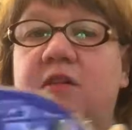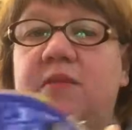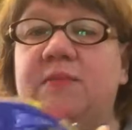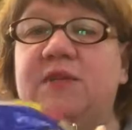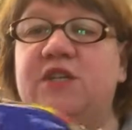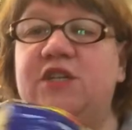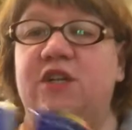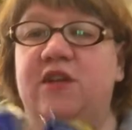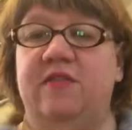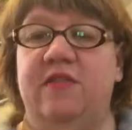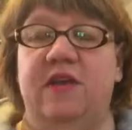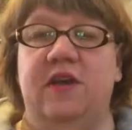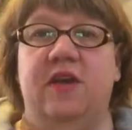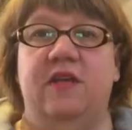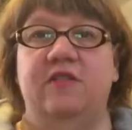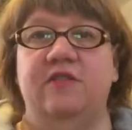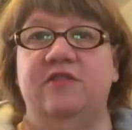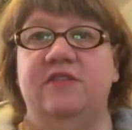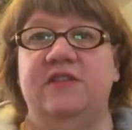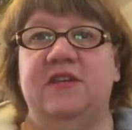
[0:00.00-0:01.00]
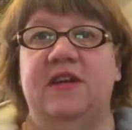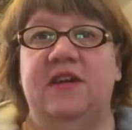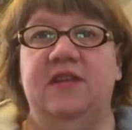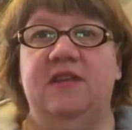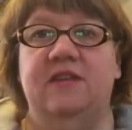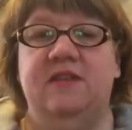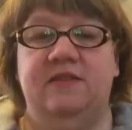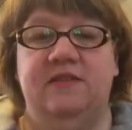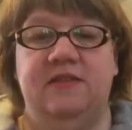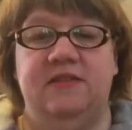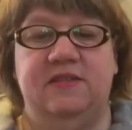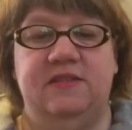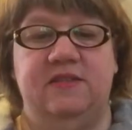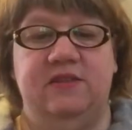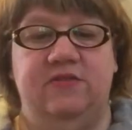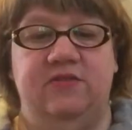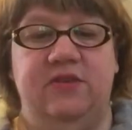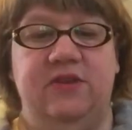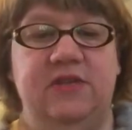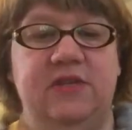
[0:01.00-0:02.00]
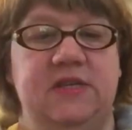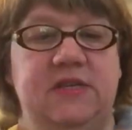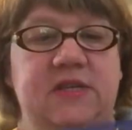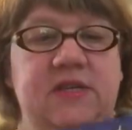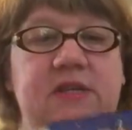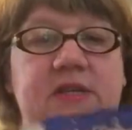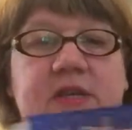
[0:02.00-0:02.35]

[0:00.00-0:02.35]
Let me show you the other side because it's different.